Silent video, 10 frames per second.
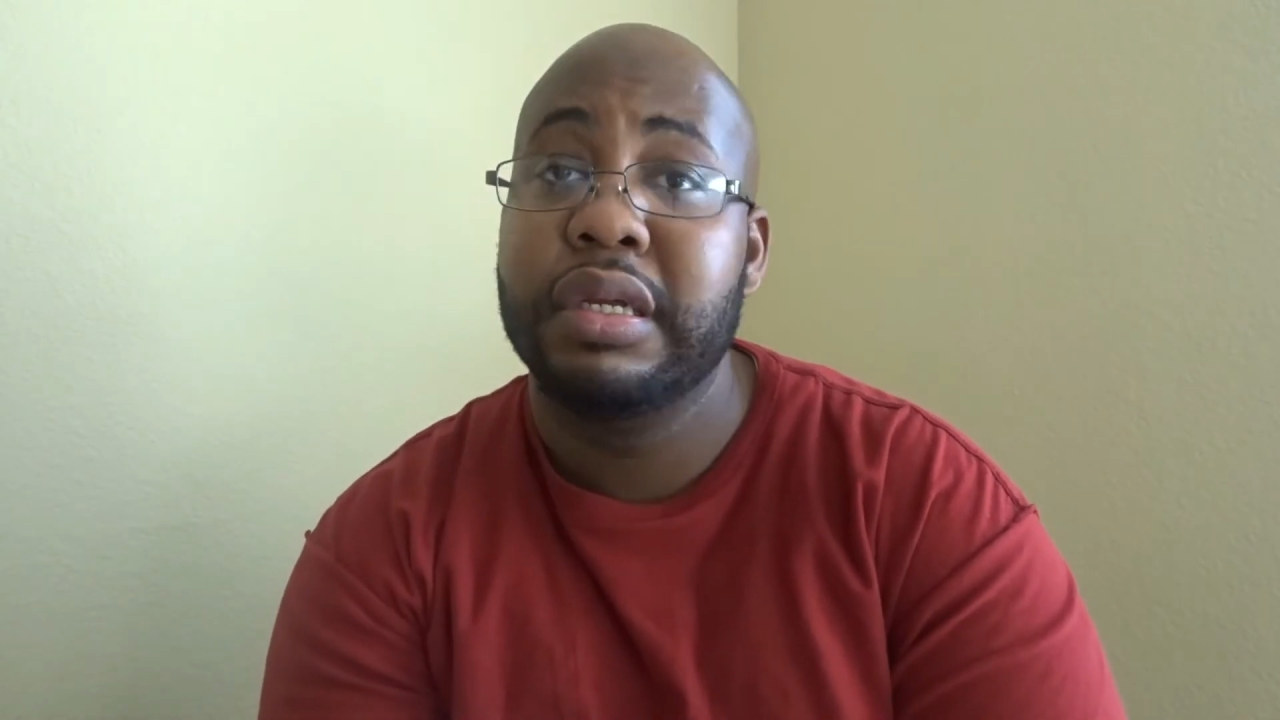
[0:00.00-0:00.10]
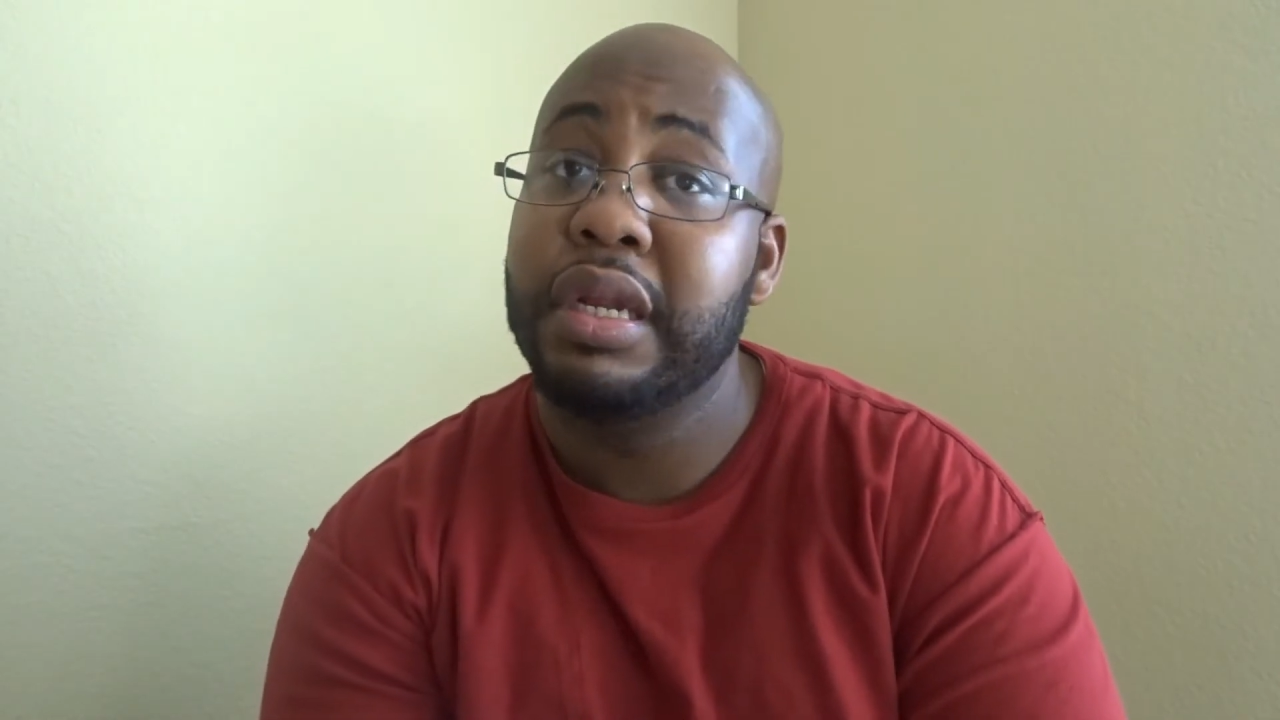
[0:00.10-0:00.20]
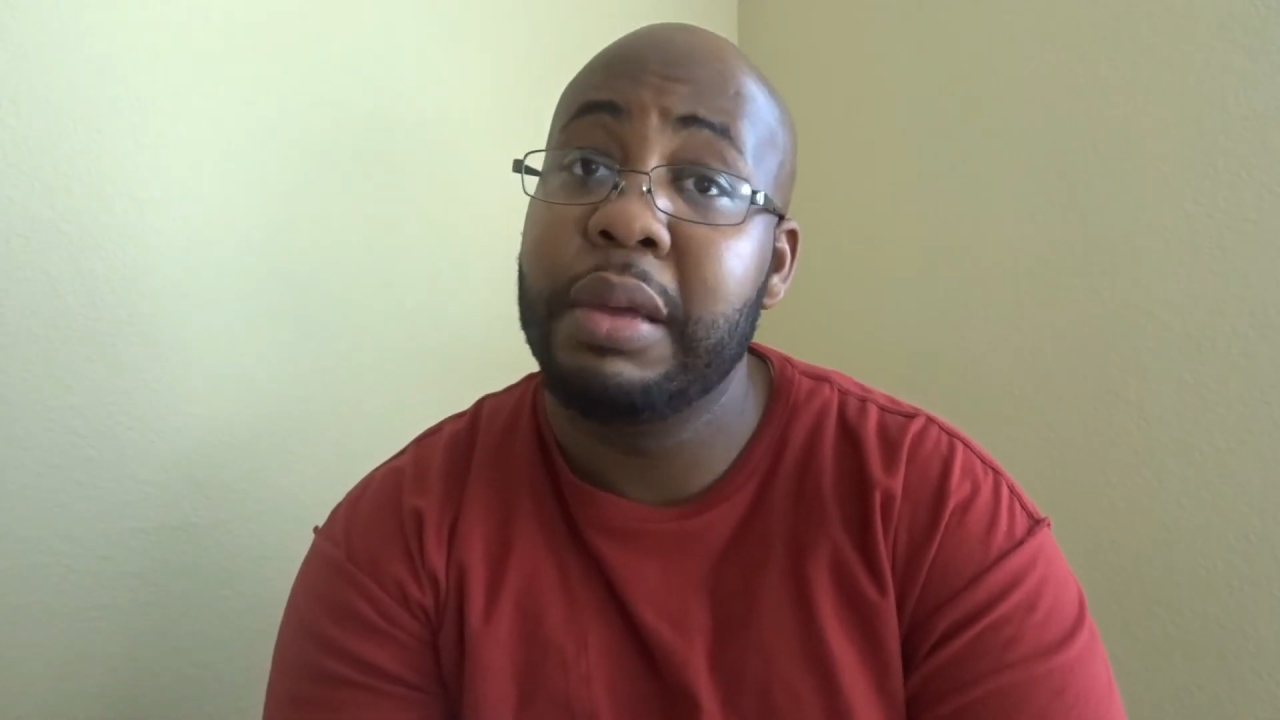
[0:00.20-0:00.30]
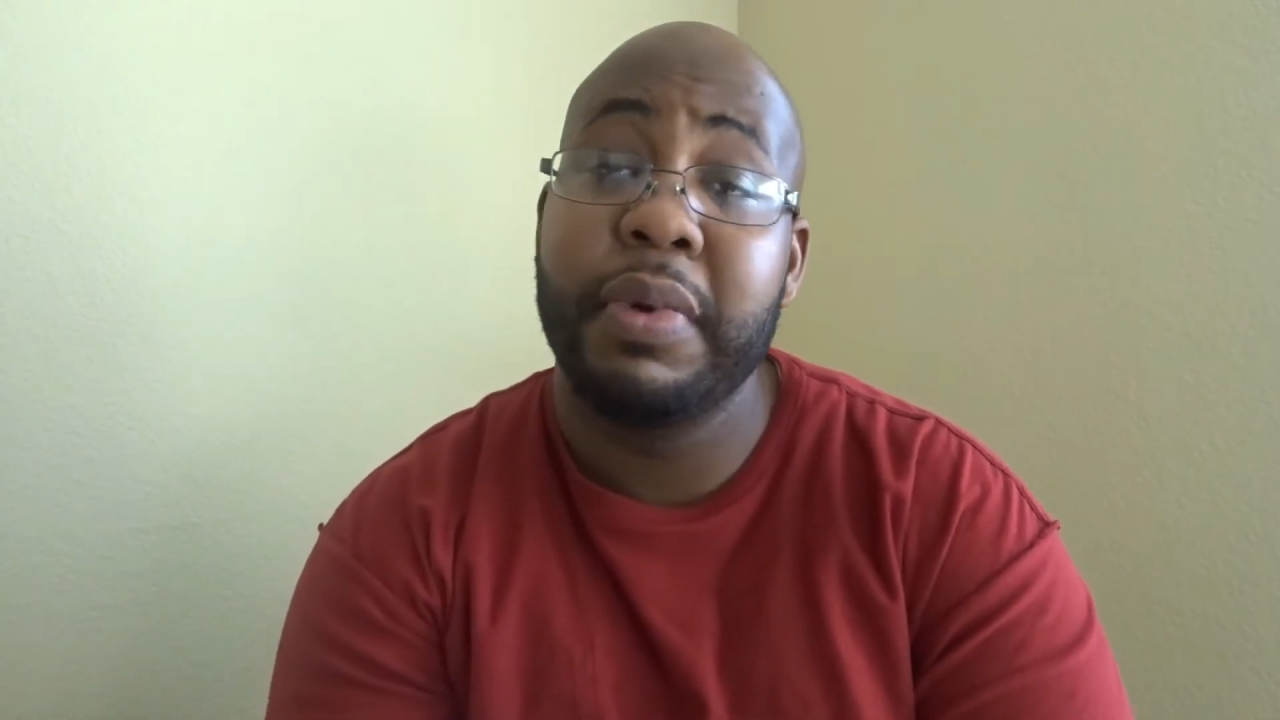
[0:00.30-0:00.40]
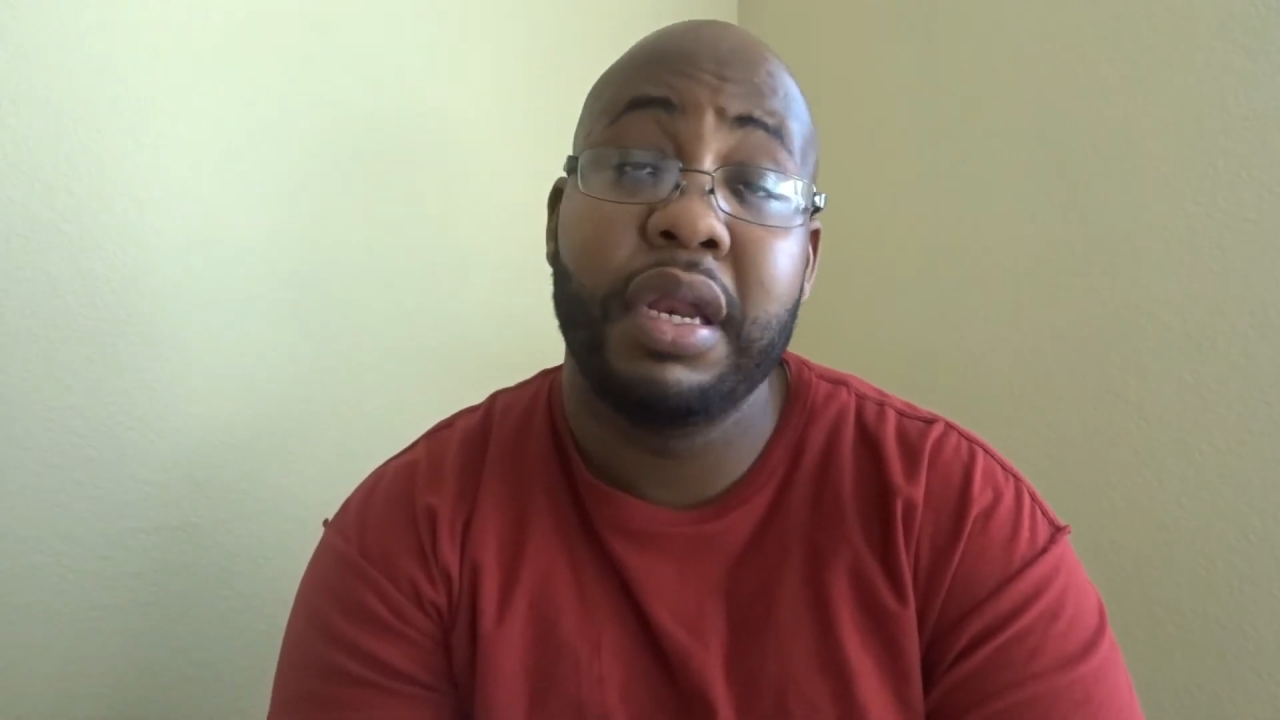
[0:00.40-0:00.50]

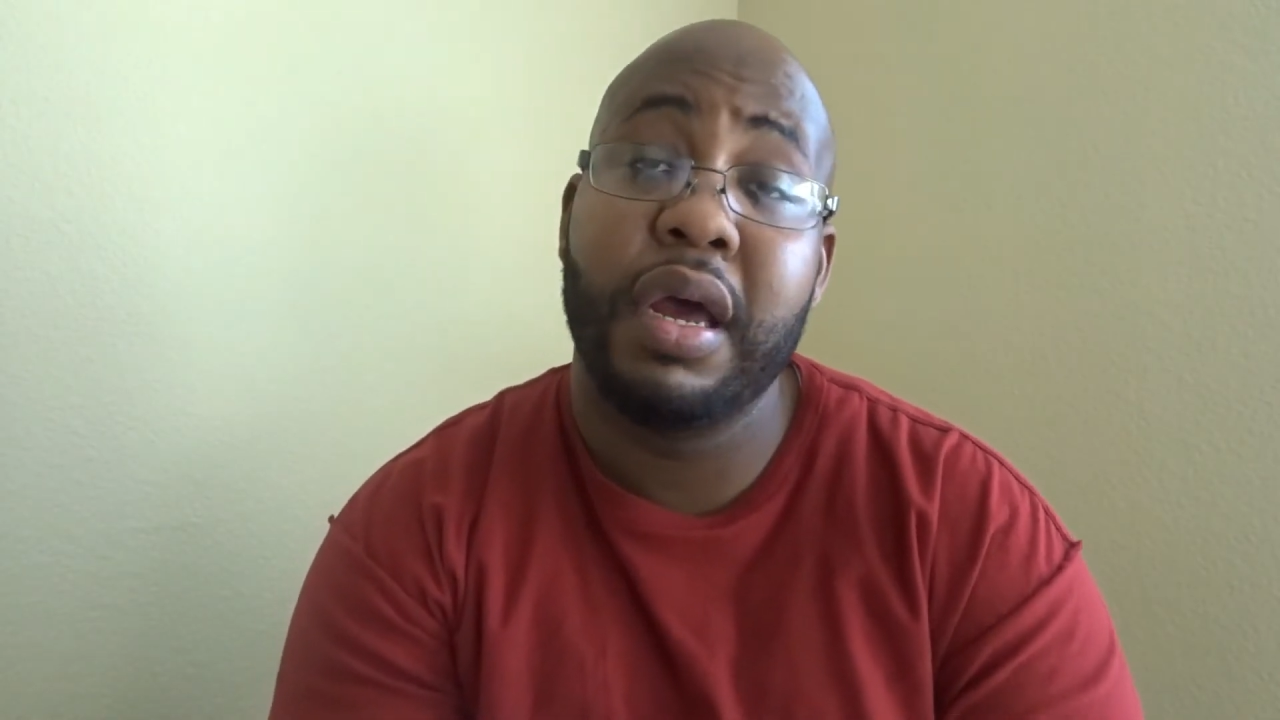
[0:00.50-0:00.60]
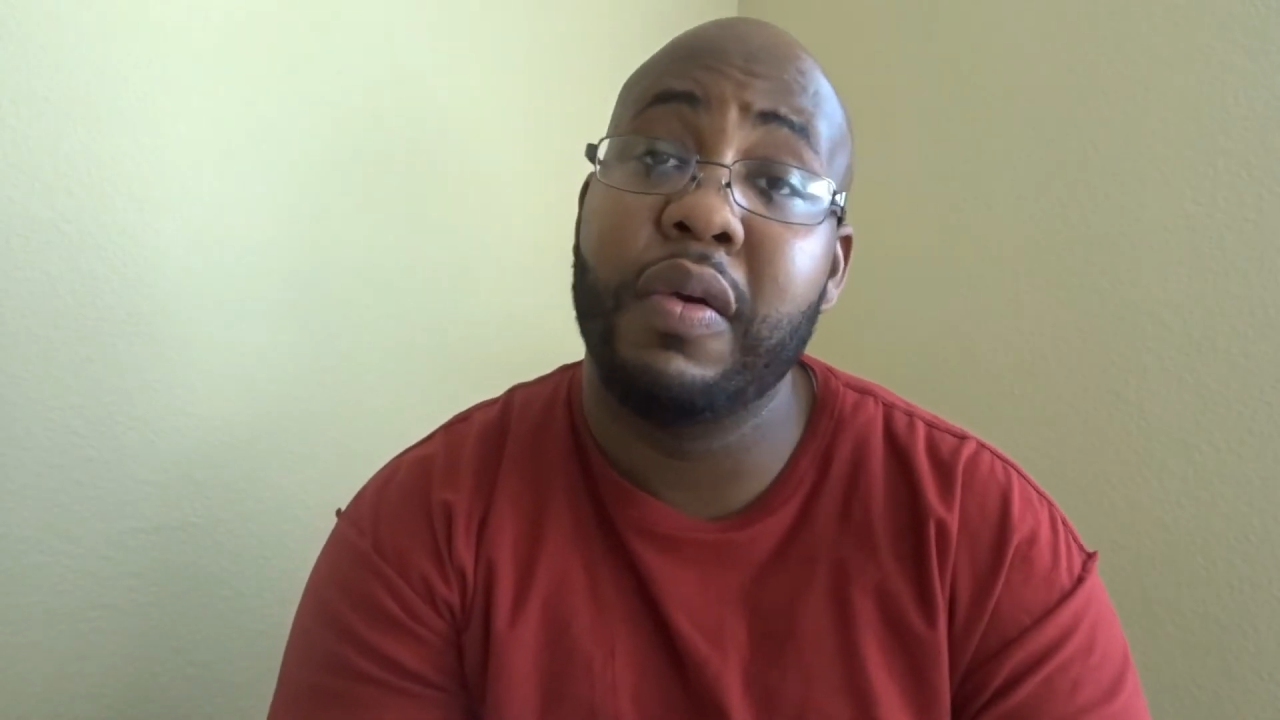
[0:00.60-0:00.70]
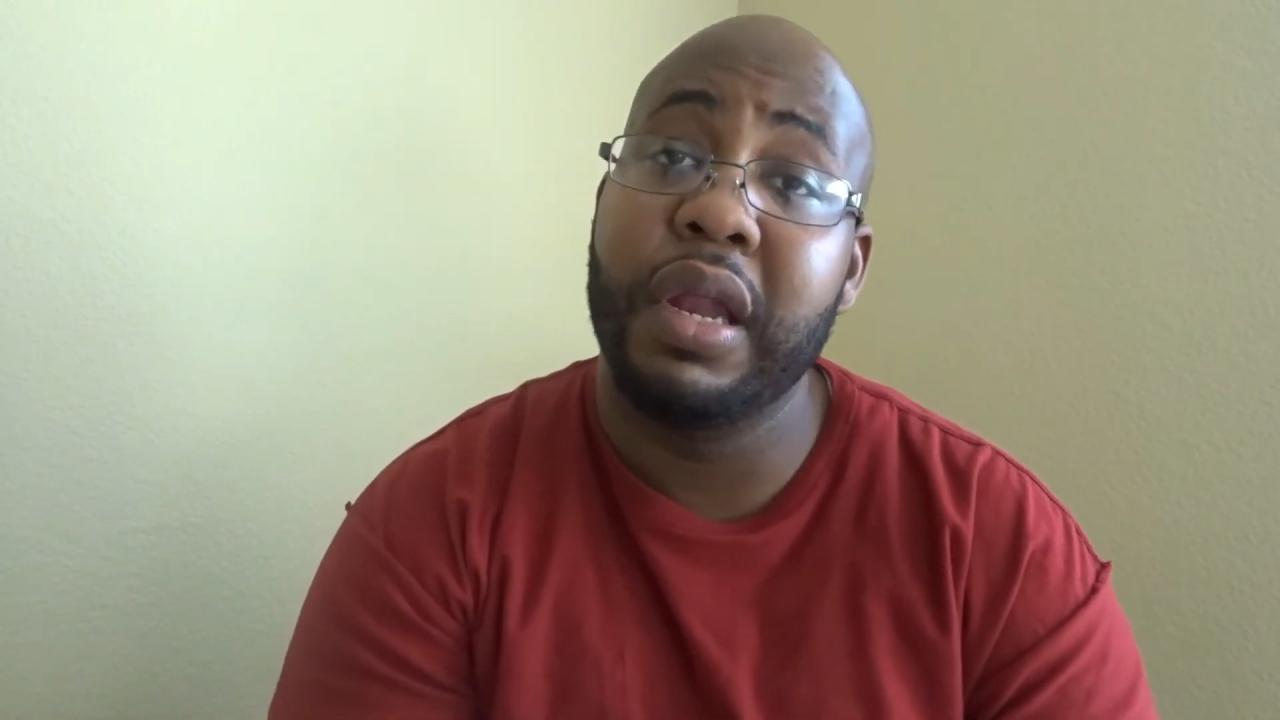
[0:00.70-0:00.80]
let me know.